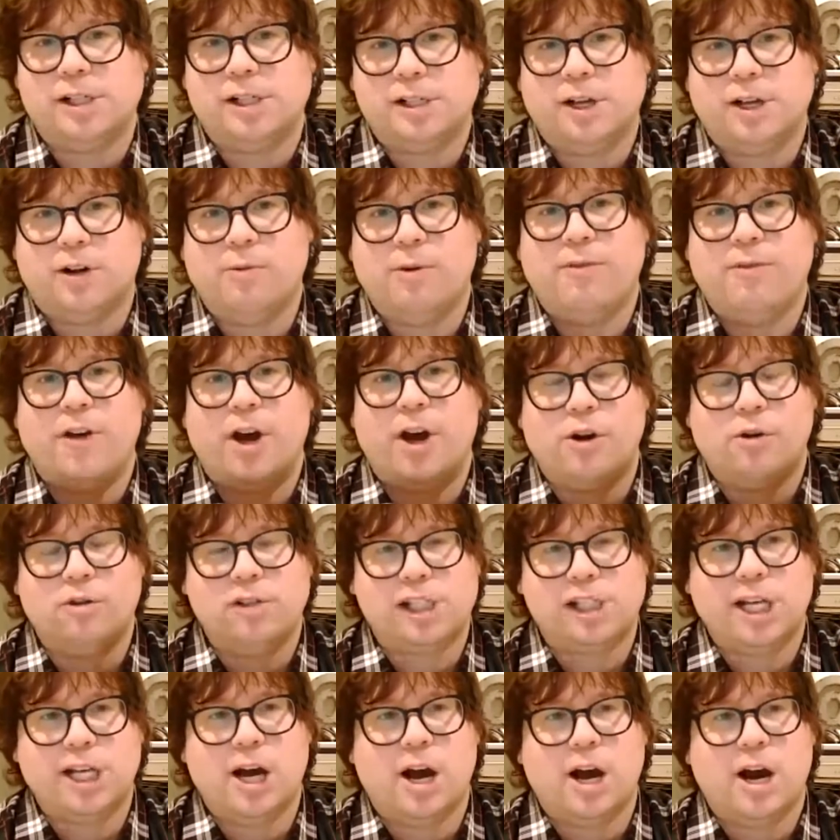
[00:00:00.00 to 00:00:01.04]
So we've got
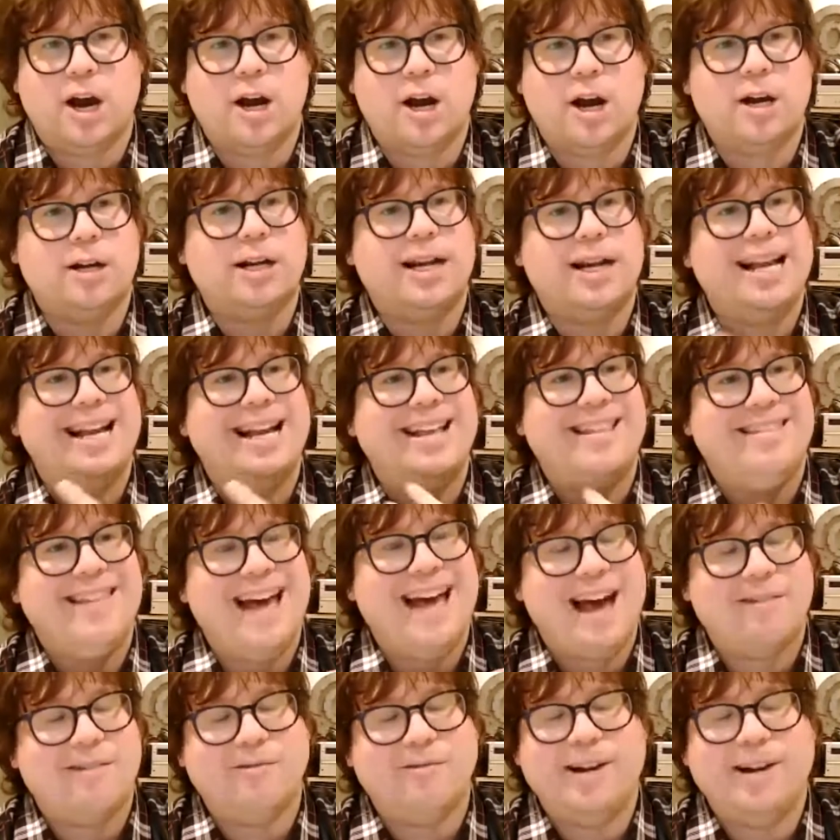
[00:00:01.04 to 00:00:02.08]
OCR,
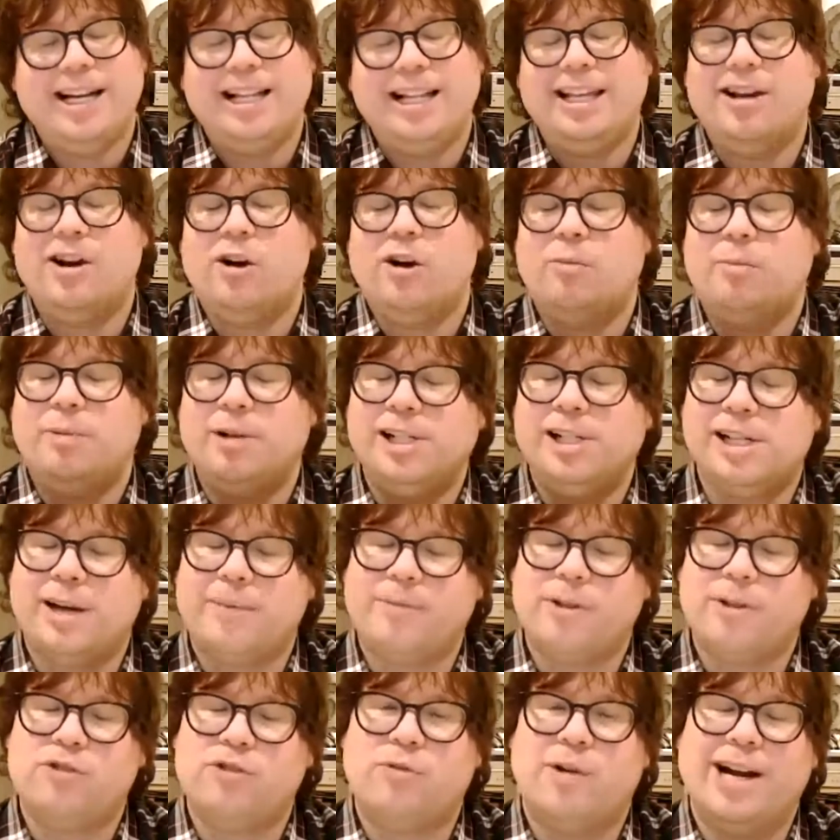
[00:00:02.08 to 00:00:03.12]
that really opens
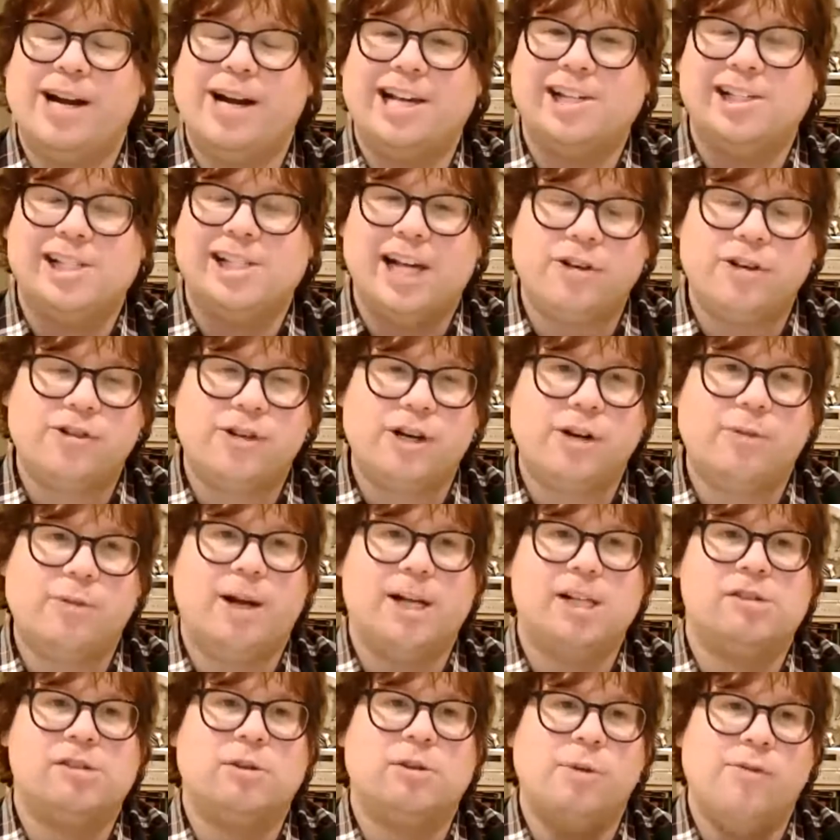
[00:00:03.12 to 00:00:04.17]
up the 20th century
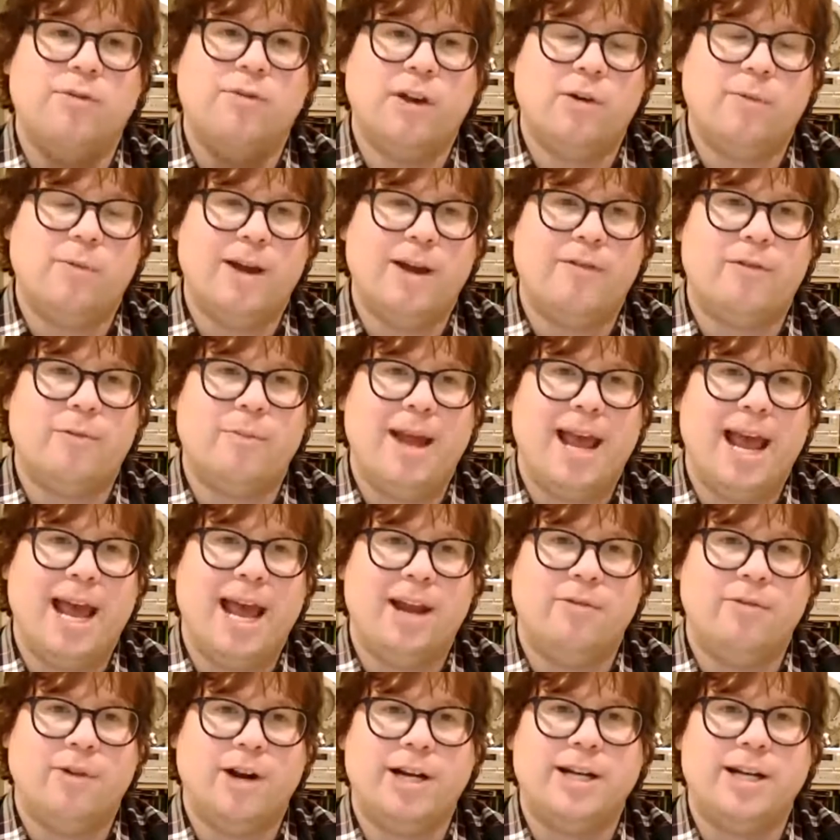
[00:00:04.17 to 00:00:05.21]
once we're moving away from
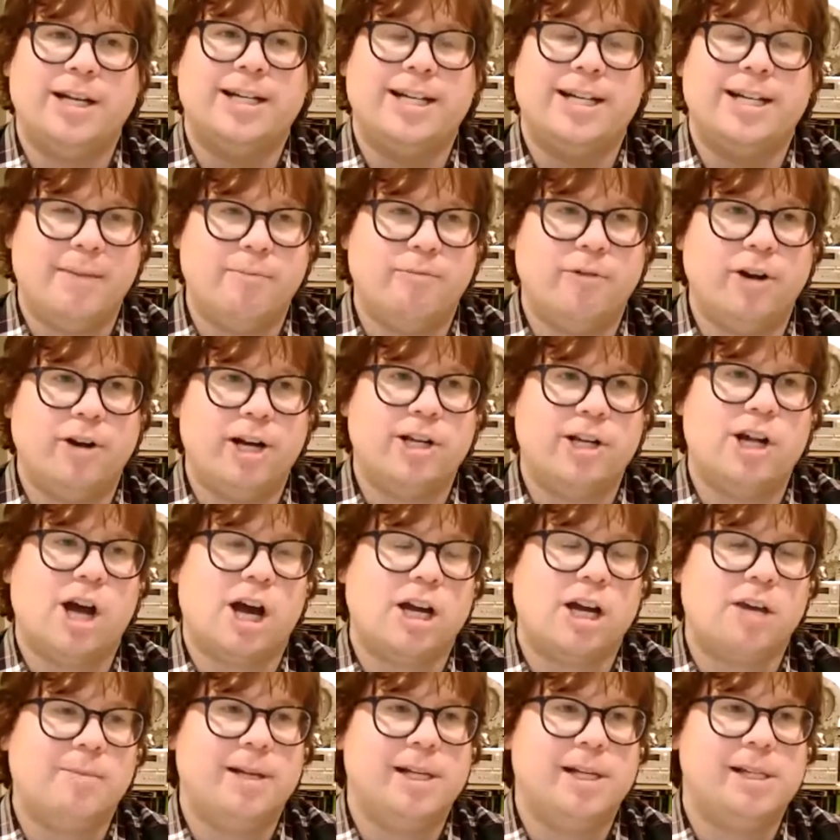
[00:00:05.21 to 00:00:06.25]
handwritten to typewritten
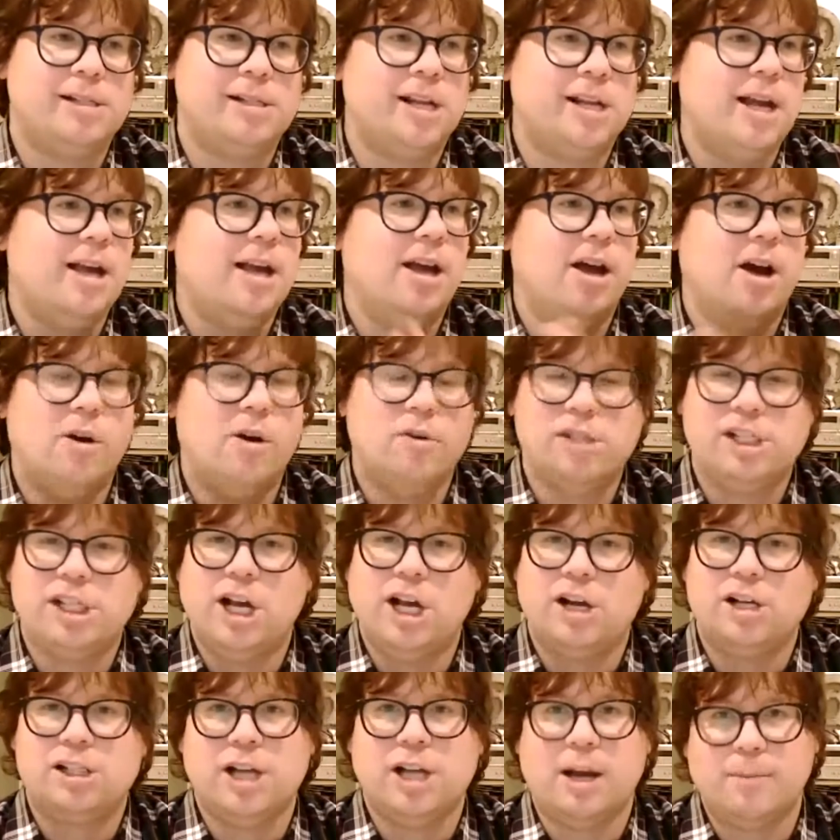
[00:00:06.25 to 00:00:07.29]
documents.
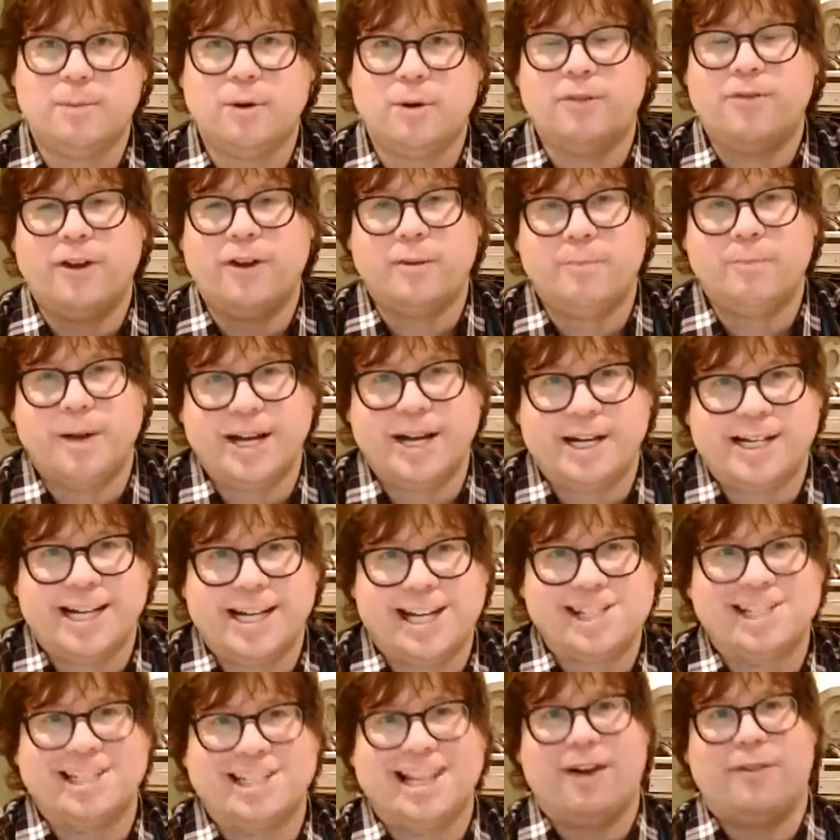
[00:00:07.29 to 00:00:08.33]
OCR is not perfect, but it
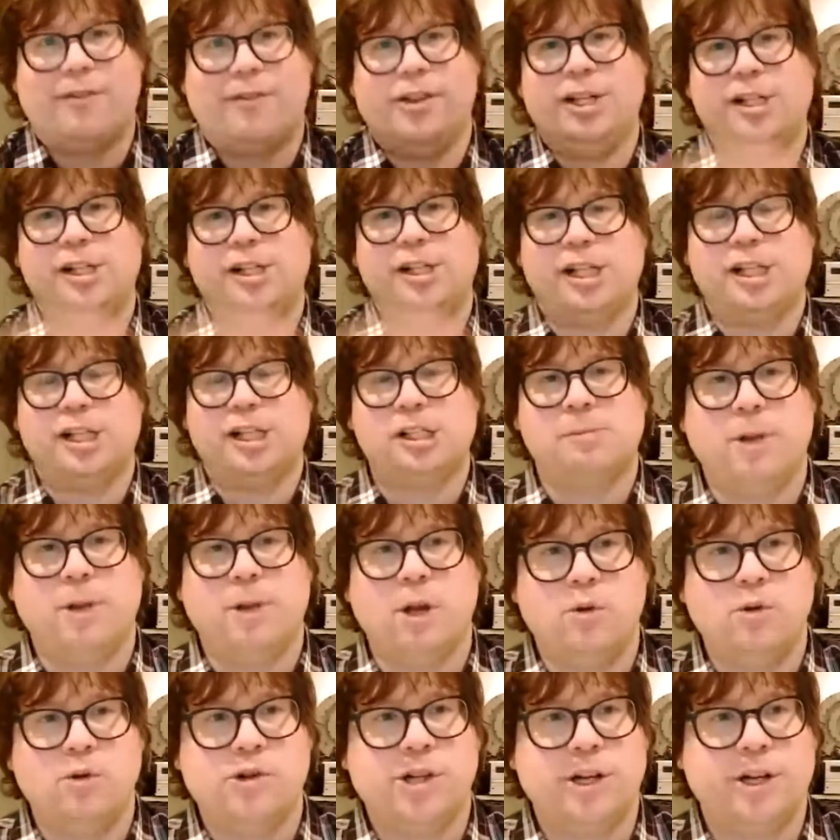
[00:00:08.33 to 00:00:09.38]
does allow for this
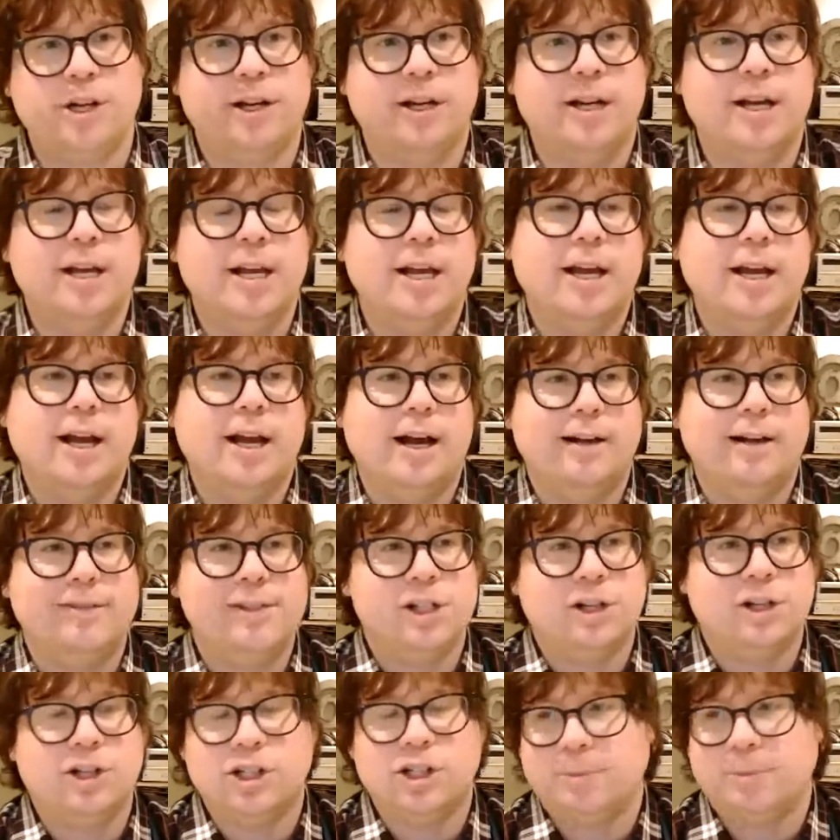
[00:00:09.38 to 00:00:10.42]
explosion of
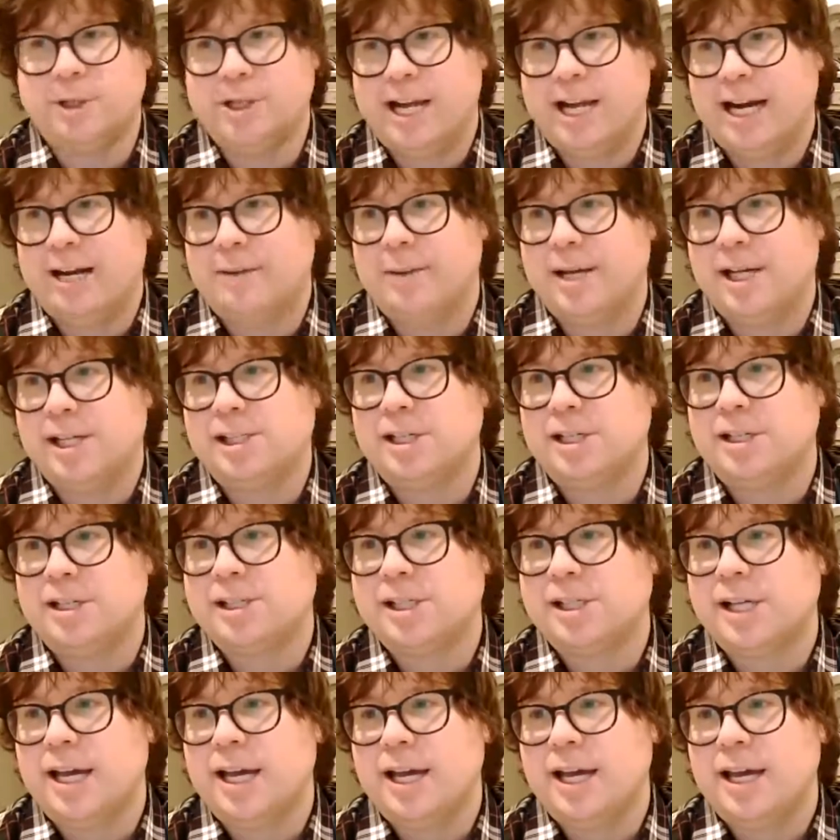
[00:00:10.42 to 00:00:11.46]
searchable databases.